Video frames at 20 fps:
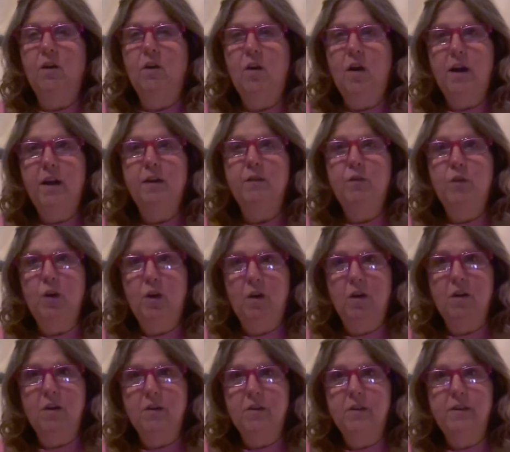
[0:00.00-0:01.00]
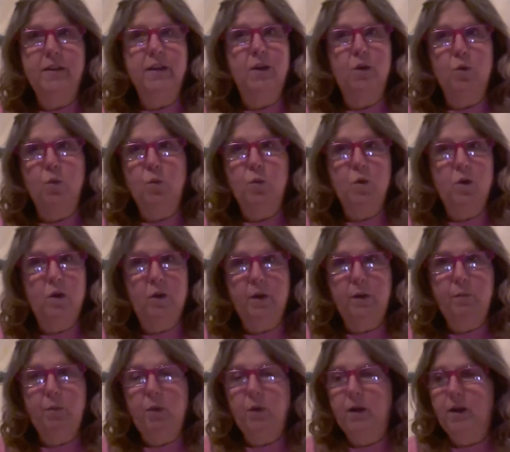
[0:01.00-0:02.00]
lot of yarns that are really
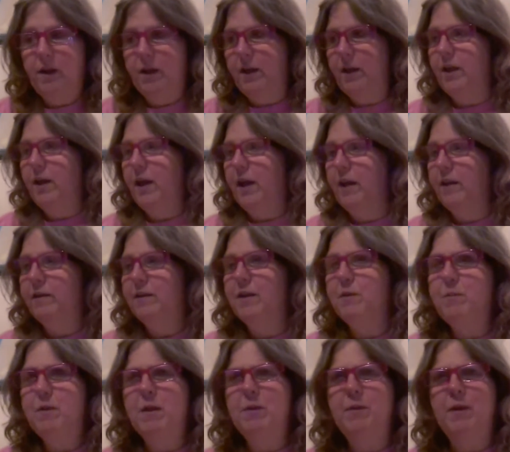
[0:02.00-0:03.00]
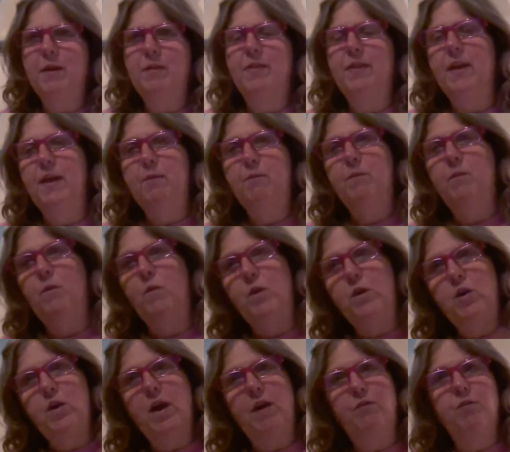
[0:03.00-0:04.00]
pretty. And sometimes I think when
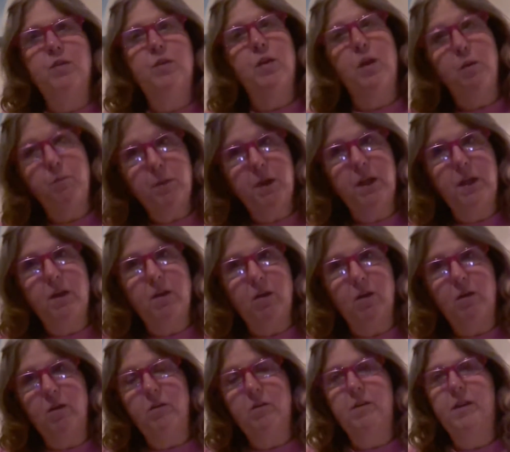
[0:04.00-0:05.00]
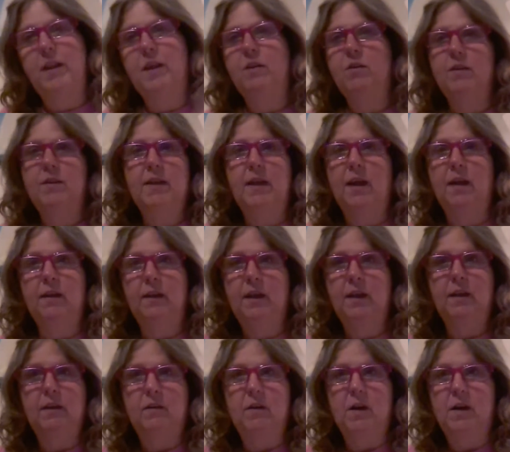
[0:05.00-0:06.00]
you have so many yarns, they just kind of
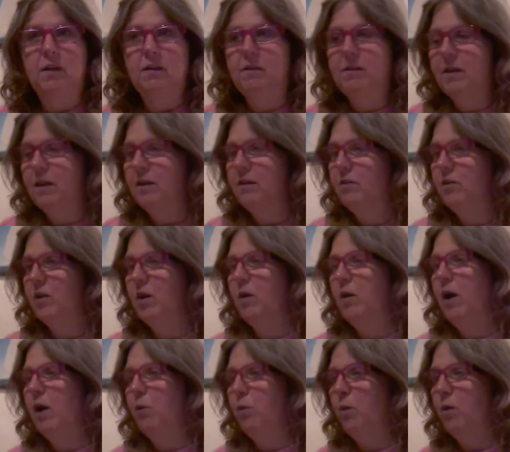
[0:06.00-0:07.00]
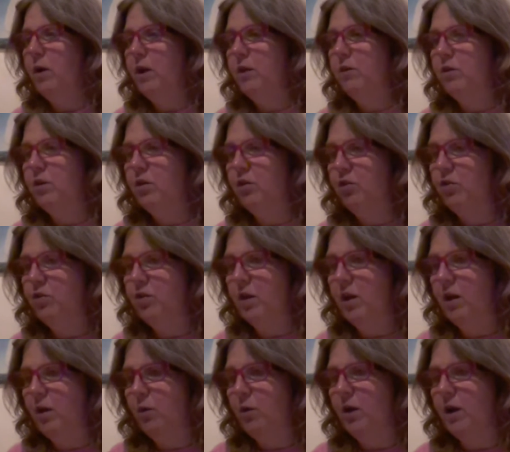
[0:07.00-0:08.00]
get lost. So I wanted to
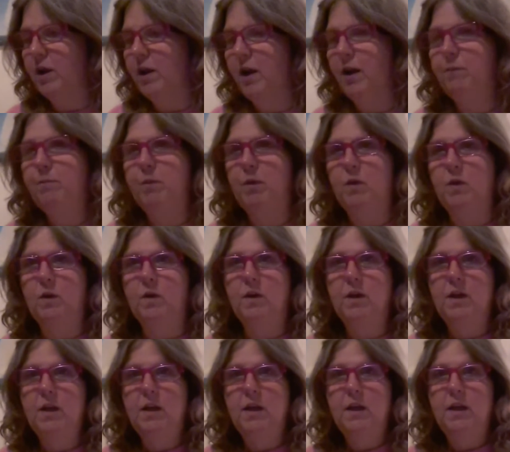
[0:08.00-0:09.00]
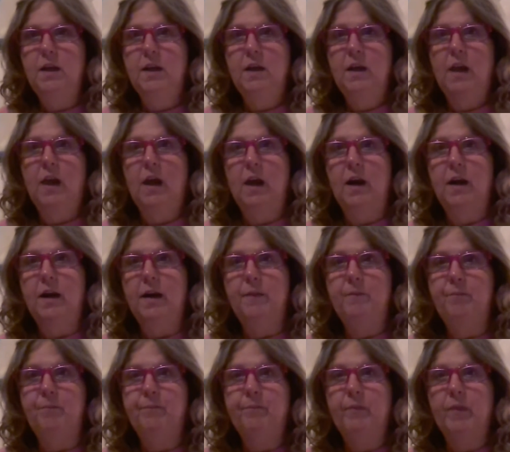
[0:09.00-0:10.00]
show a couple,
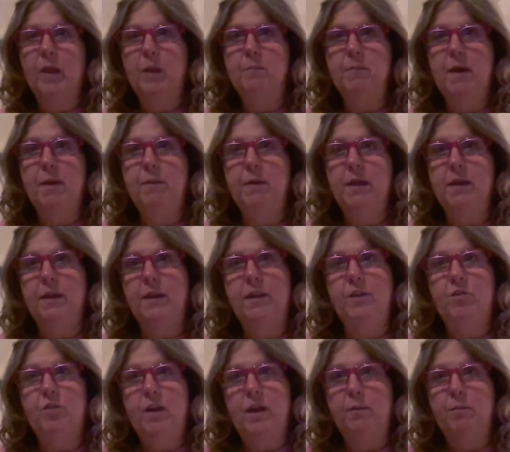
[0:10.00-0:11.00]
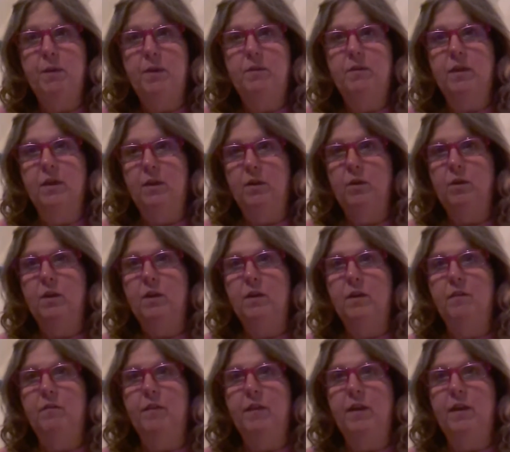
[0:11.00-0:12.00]
maybe in each episode
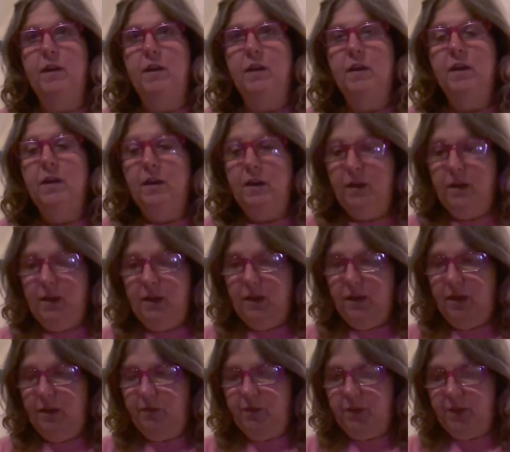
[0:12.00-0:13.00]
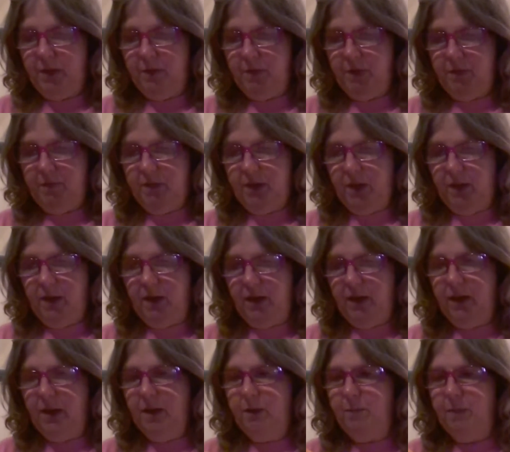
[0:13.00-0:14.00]
of some I've
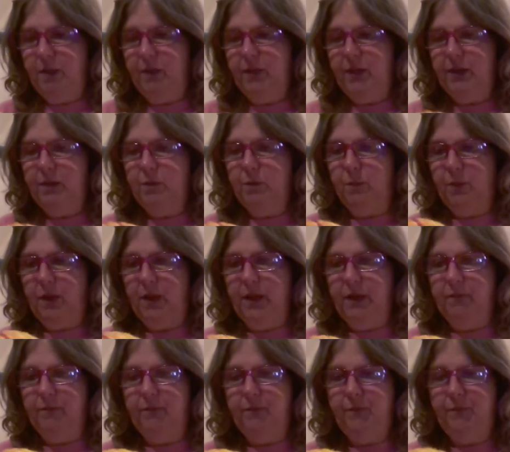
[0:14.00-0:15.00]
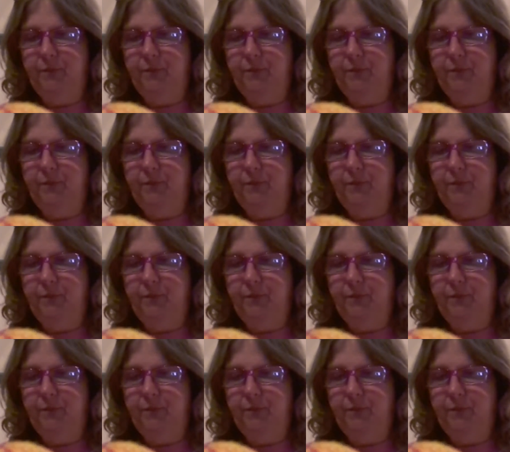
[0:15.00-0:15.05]
done. But this one,